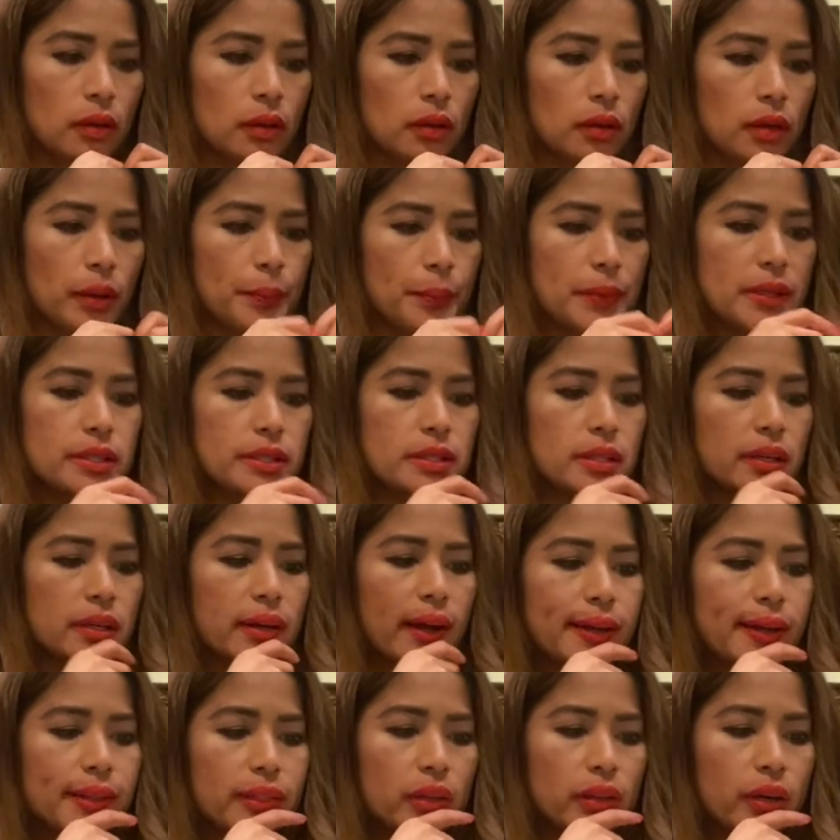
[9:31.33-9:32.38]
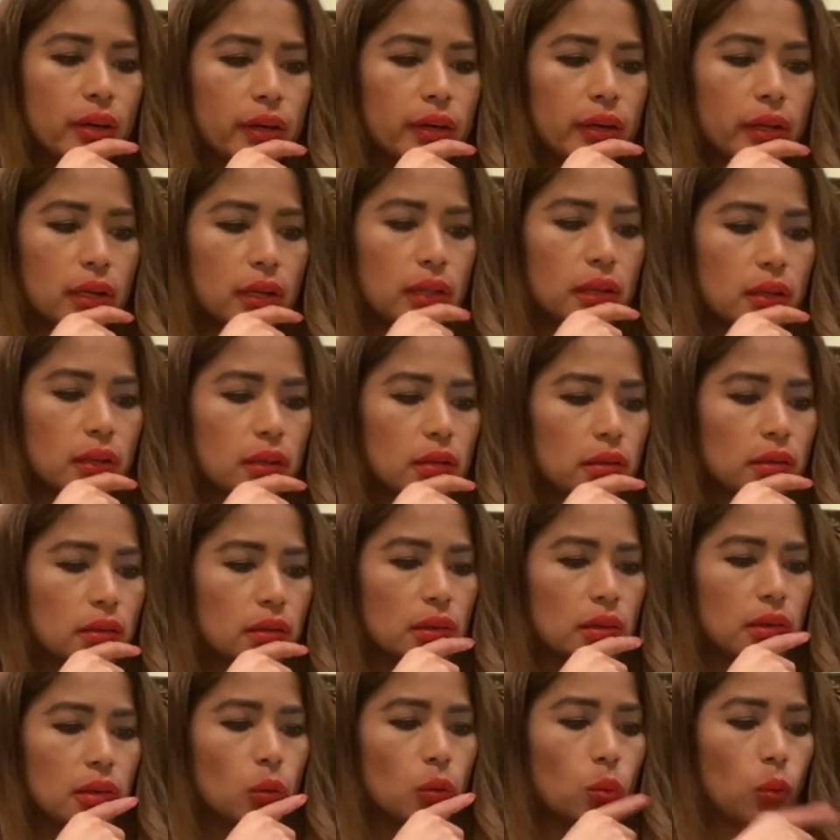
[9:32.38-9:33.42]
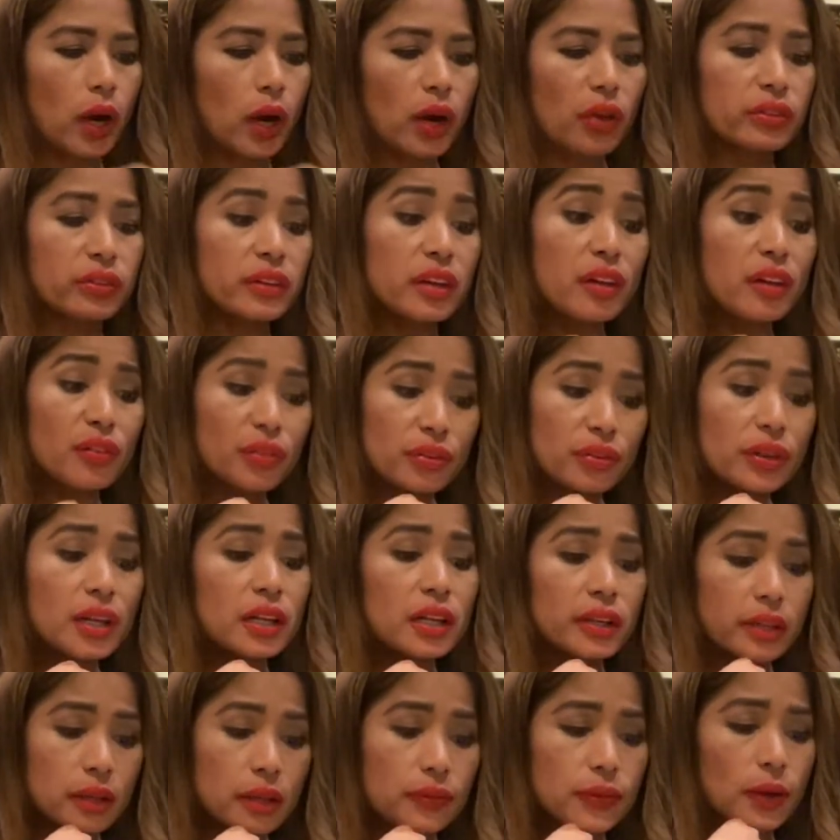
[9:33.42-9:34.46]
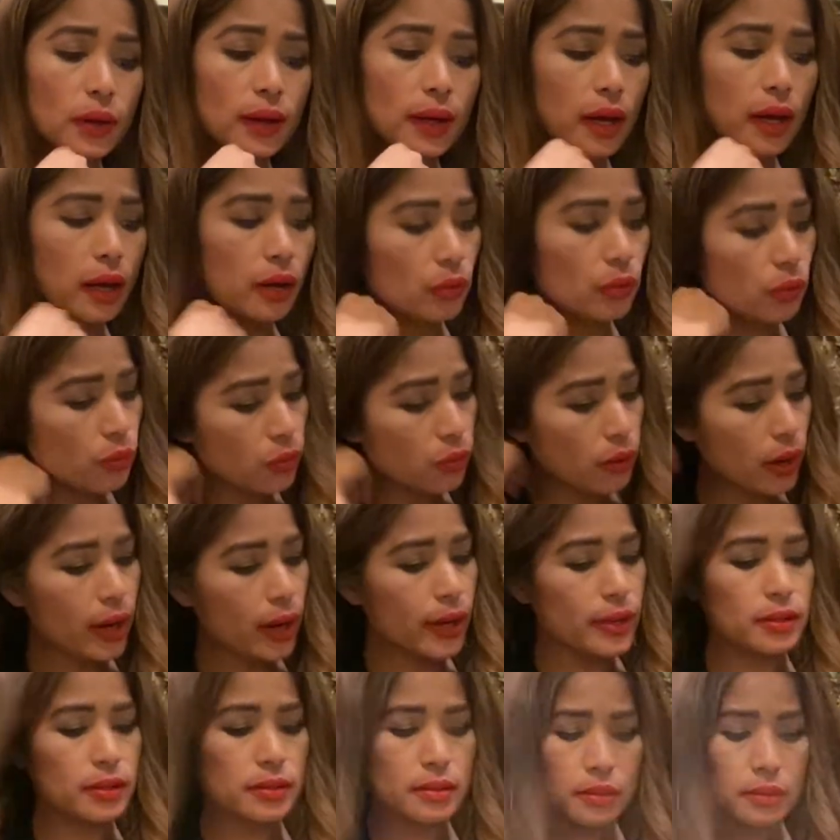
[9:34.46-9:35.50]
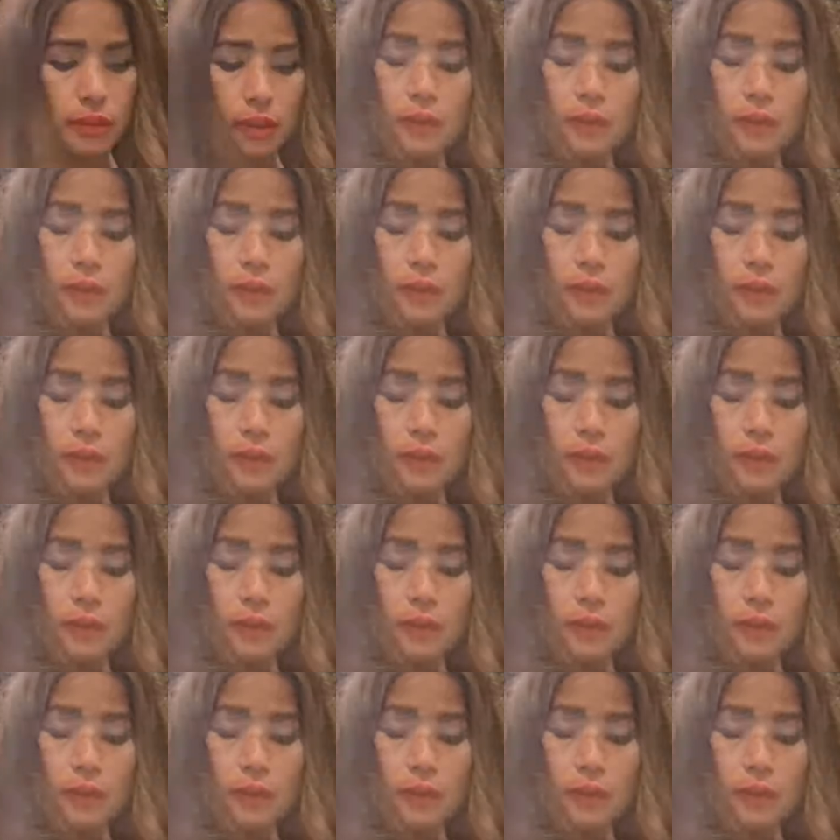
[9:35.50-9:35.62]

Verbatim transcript: let me see, 9.30. Wow, they really give you a lot of rice.